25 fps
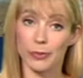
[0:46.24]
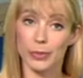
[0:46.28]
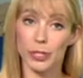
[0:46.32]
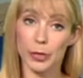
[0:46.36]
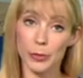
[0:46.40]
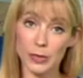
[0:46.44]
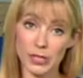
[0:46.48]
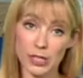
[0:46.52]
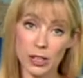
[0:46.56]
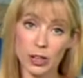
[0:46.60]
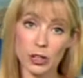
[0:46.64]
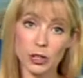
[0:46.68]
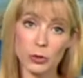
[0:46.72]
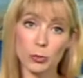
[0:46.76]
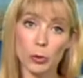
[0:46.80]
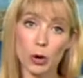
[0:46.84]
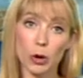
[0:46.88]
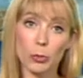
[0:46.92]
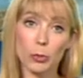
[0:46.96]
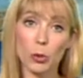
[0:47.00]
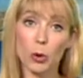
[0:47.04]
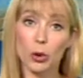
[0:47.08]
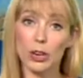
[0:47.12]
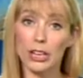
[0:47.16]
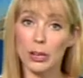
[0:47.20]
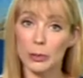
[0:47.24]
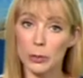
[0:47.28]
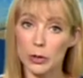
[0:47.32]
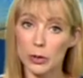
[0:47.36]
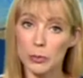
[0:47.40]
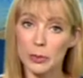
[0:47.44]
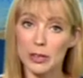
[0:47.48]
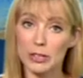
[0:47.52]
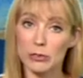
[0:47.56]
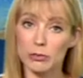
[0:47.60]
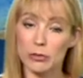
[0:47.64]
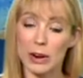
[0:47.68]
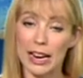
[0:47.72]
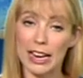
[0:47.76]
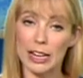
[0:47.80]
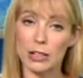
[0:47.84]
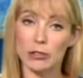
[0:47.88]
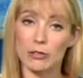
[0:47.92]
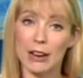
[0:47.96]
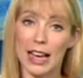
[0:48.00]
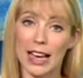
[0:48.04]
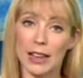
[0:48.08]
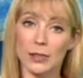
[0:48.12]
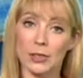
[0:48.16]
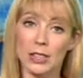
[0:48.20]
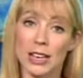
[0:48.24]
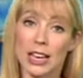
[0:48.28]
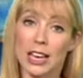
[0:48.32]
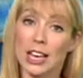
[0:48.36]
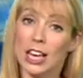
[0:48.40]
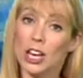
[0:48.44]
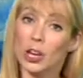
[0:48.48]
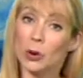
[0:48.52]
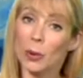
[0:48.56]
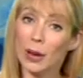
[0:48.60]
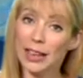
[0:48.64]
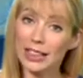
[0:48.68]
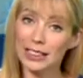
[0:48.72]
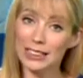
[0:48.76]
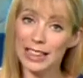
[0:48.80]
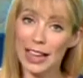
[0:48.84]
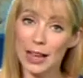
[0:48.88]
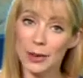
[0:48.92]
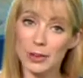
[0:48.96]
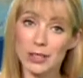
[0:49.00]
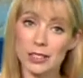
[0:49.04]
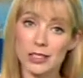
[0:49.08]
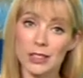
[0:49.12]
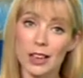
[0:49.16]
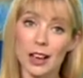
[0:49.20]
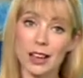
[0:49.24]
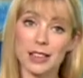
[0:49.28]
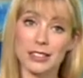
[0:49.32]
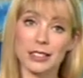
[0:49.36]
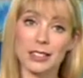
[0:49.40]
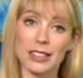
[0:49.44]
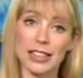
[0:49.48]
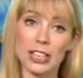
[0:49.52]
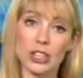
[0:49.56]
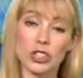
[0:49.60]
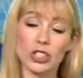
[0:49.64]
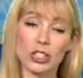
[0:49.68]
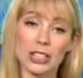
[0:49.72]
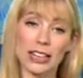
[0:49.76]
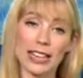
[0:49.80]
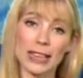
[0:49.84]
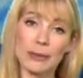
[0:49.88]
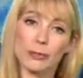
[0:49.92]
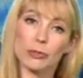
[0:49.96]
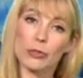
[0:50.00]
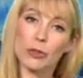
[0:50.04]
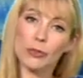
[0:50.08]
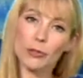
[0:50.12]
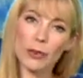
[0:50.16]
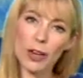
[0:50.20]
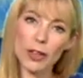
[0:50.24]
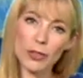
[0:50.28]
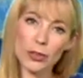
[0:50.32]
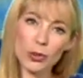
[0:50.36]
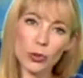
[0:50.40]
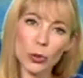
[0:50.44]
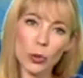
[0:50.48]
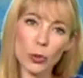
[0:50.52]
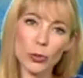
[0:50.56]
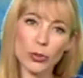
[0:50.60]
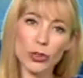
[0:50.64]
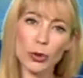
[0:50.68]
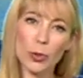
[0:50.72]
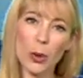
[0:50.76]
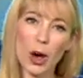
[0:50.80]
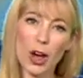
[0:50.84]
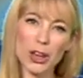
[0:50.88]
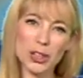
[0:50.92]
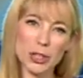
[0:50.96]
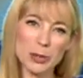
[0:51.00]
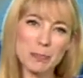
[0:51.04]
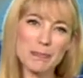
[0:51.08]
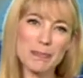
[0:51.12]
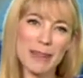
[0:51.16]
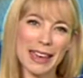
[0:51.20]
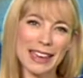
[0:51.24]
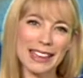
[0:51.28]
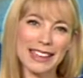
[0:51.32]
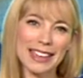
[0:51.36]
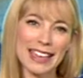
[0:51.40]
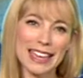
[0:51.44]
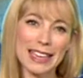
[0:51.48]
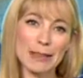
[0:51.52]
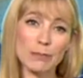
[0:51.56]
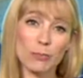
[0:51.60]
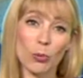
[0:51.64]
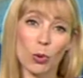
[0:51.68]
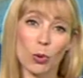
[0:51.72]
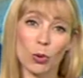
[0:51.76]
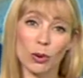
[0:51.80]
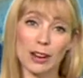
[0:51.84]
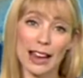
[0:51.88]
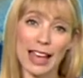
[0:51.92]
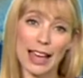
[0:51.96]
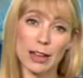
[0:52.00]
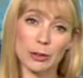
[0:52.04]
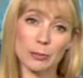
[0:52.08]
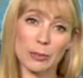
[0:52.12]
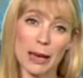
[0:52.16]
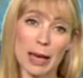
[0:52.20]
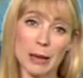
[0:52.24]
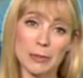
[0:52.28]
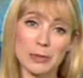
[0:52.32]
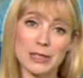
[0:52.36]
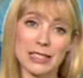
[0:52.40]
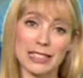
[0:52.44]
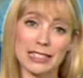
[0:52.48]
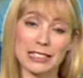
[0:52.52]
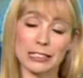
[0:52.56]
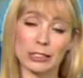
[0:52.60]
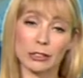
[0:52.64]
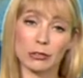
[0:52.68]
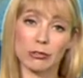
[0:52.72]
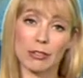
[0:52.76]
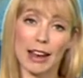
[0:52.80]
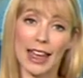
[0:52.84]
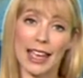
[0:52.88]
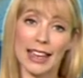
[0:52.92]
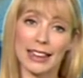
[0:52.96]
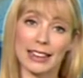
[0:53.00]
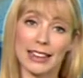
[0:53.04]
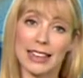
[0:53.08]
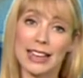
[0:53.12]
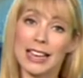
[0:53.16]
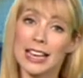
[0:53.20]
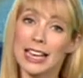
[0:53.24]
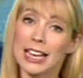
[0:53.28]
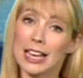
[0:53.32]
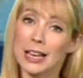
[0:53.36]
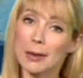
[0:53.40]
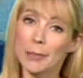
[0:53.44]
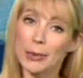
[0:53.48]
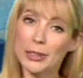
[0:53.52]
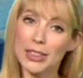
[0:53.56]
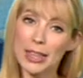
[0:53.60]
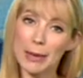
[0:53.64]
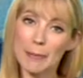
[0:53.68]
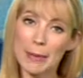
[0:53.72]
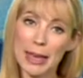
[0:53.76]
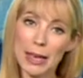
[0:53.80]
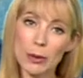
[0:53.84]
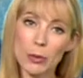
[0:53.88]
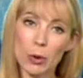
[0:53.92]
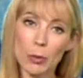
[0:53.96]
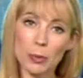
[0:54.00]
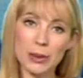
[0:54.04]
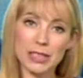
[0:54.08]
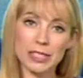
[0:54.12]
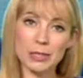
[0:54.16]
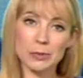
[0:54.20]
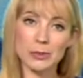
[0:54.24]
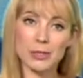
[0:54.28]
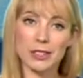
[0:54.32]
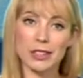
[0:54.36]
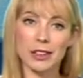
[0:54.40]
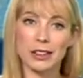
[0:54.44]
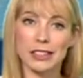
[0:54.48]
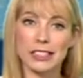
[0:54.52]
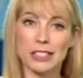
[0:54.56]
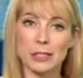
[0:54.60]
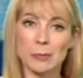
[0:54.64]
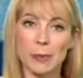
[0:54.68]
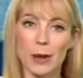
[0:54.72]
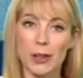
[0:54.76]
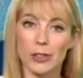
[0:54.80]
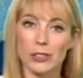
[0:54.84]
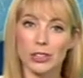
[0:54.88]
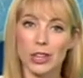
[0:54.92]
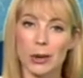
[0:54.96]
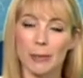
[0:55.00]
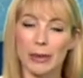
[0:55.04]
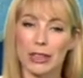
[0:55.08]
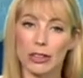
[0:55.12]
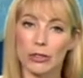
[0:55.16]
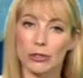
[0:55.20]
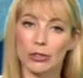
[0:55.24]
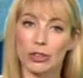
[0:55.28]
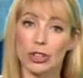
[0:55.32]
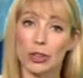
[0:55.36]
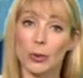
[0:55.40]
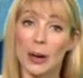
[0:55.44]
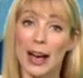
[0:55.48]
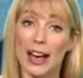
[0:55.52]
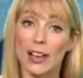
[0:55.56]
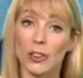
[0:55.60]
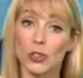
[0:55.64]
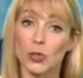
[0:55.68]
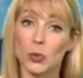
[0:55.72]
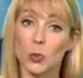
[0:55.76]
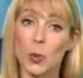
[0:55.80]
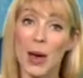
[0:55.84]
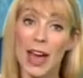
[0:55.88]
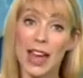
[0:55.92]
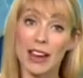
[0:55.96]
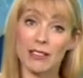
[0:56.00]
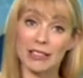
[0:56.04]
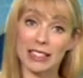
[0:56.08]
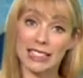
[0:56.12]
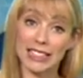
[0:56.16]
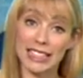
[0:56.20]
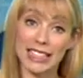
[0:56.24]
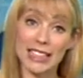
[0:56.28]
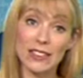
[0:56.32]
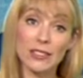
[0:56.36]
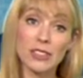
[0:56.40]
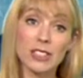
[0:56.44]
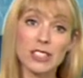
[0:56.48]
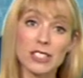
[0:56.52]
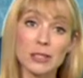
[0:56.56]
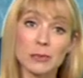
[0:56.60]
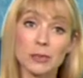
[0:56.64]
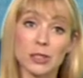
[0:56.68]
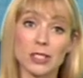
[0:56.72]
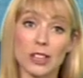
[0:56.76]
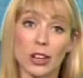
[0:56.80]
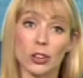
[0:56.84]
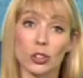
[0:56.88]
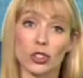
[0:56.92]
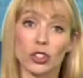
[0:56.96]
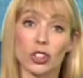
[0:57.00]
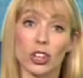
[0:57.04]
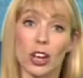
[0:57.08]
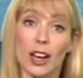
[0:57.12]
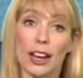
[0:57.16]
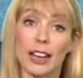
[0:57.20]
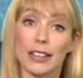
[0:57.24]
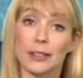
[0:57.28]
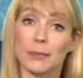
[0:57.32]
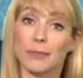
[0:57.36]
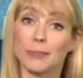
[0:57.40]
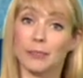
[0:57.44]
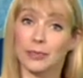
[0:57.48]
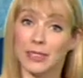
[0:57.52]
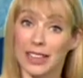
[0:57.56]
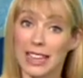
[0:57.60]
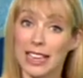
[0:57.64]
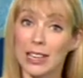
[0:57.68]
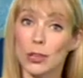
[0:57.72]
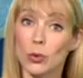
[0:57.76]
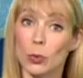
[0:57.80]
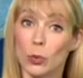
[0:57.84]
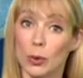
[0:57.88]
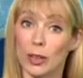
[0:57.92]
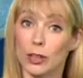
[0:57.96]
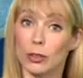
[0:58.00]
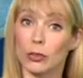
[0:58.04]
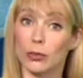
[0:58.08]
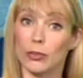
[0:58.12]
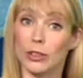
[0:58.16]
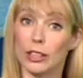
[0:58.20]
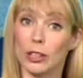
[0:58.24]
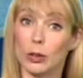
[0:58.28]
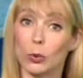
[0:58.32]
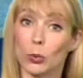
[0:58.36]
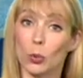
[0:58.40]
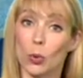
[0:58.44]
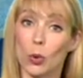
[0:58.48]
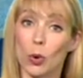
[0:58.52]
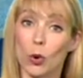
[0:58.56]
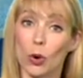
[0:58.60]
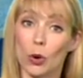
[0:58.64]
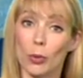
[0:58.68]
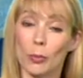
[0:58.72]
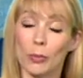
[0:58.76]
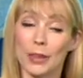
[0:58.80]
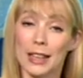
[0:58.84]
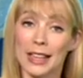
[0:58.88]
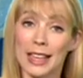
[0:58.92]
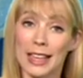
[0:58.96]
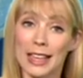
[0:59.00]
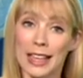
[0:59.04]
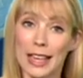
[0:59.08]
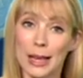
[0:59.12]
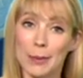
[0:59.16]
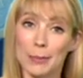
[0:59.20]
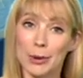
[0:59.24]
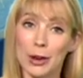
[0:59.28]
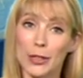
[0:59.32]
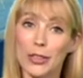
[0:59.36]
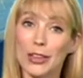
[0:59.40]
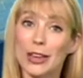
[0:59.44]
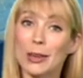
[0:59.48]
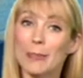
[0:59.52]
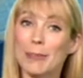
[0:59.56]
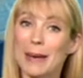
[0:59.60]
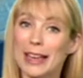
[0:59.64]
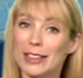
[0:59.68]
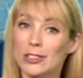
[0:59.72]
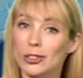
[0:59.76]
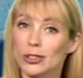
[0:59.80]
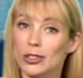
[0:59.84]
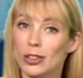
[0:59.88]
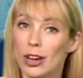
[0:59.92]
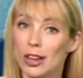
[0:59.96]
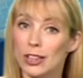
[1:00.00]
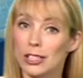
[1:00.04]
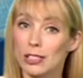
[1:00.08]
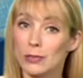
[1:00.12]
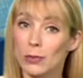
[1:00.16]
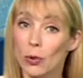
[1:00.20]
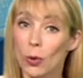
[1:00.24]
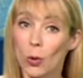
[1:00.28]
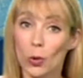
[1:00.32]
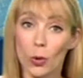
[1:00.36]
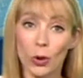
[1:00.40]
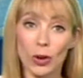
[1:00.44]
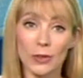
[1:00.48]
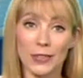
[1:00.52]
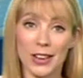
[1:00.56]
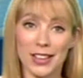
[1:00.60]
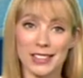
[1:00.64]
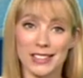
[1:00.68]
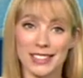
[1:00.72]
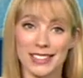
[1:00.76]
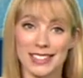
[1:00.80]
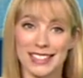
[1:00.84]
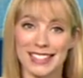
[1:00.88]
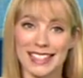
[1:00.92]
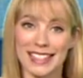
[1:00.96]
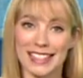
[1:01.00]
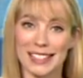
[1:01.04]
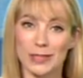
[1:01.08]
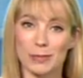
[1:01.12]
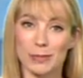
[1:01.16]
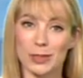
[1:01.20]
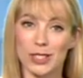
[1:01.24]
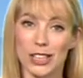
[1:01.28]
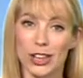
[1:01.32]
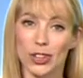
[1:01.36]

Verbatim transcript: So we start tomorrow morning with a bit of rain around. Quite cloudy skies initially. The further north you are, you may keep more cloud, perhaps a little rain. But there may well be some sunny spells coming through elsewhere, and given some sunshine, it will feel warm. But I think a better chance for all of us to see some